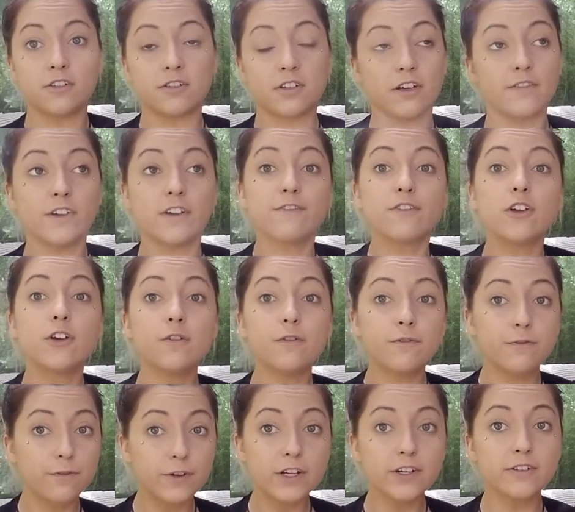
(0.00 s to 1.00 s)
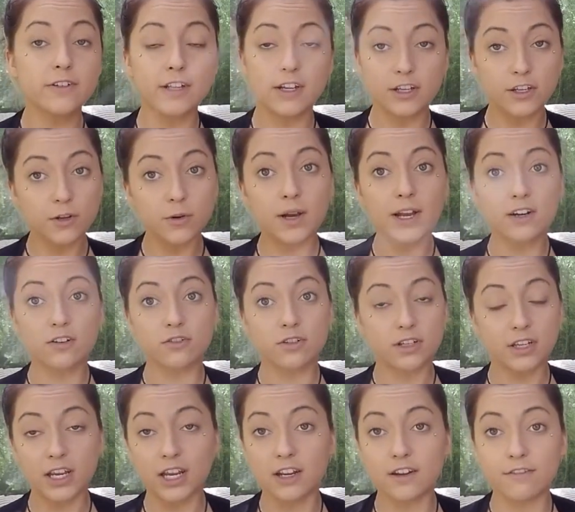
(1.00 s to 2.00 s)
yourself. If you feel like you actually
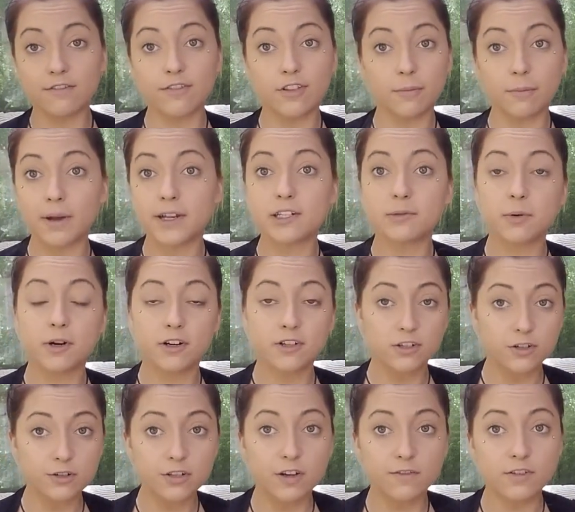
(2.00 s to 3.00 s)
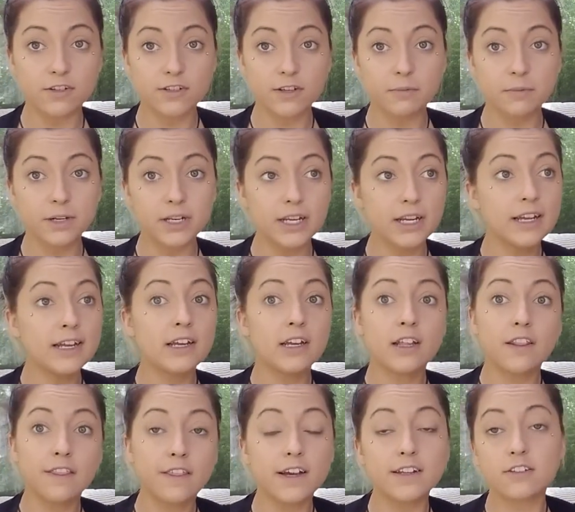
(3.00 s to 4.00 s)
gave the best parts of yourself to somebody,
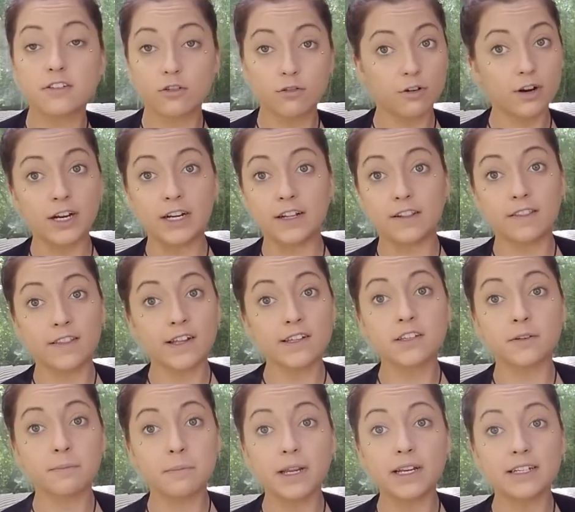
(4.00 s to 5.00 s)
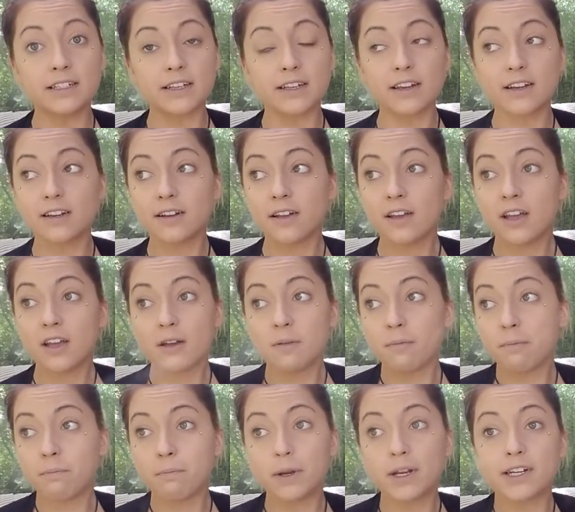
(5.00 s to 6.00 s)
that's great. That's amazing.
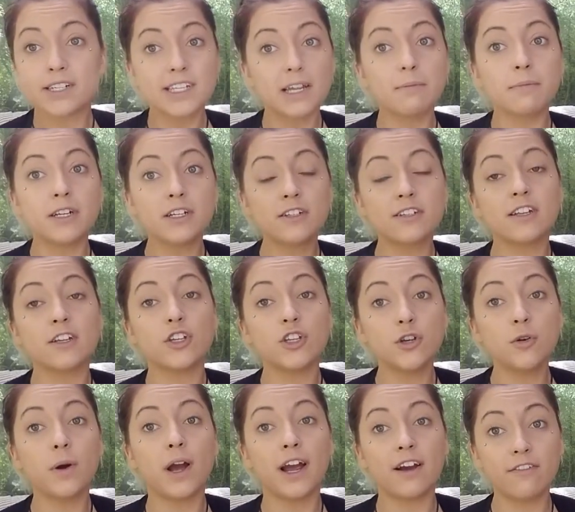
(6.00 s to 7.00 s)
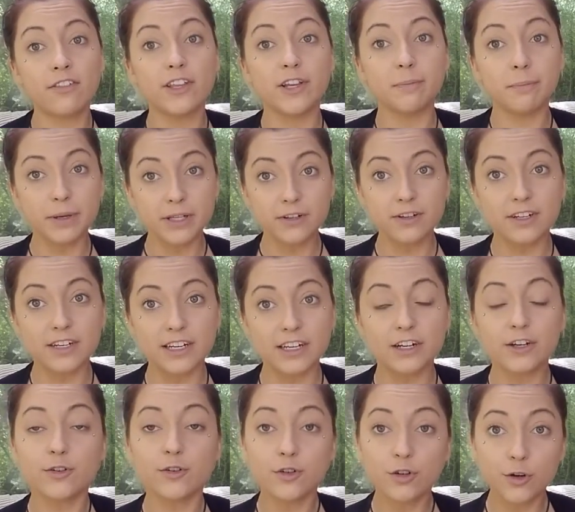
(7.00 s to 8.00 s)
Because that means that you have the
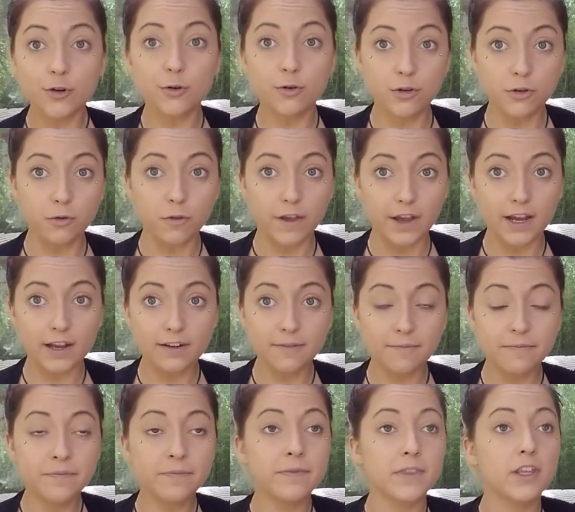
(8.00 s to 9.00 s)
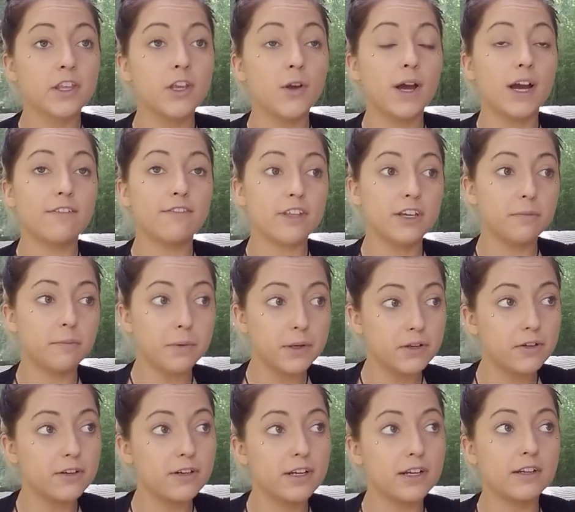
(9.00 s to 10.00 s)
ability to do that. You have the
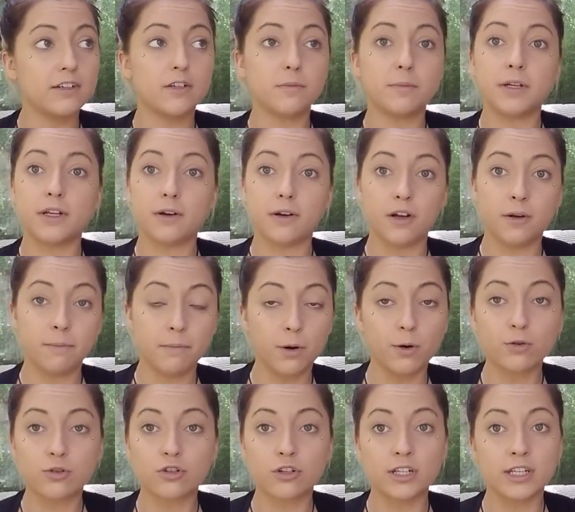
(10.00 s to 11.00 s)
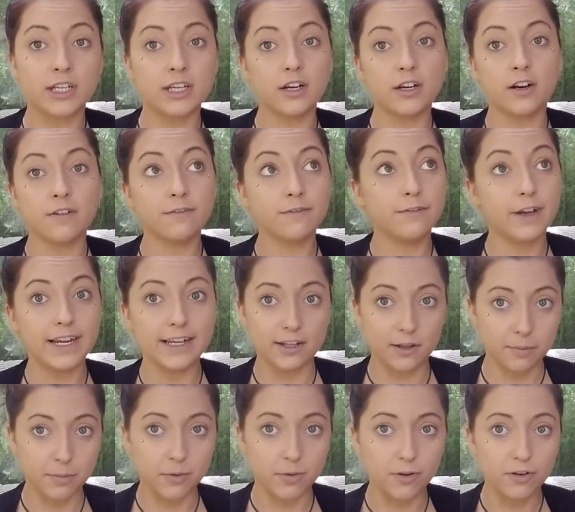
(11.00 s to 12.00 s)
ability to be emotionally
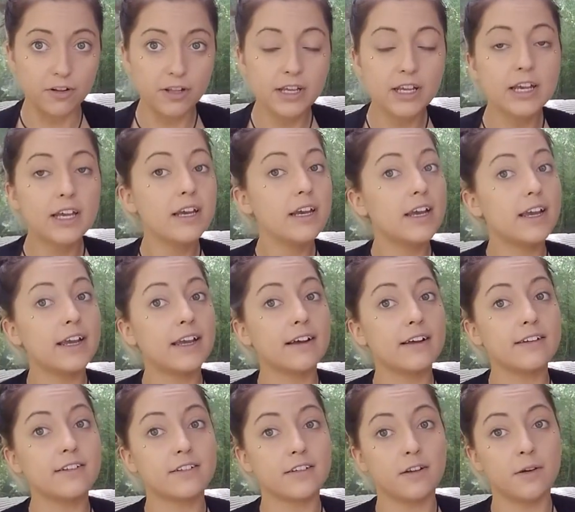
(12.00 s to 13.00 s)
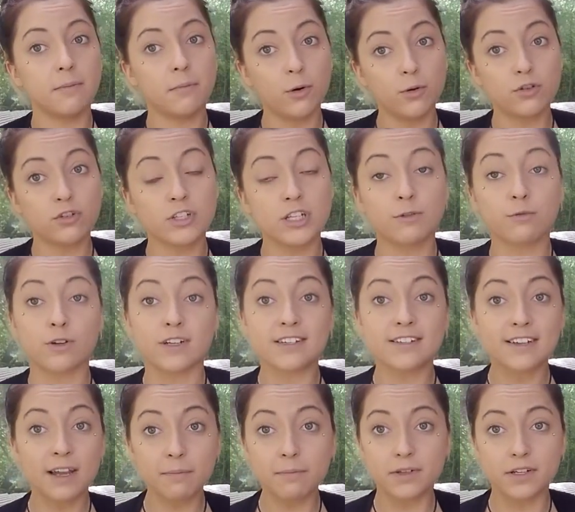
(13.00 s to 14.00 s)
available and emotionally
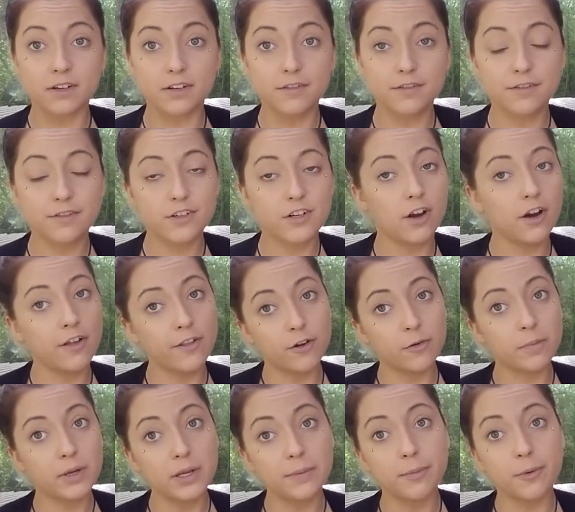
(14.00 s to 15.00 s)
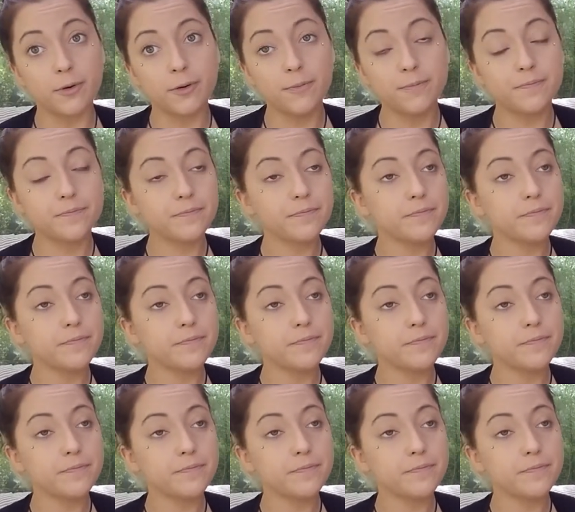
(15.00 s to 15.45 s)
receptive to other people.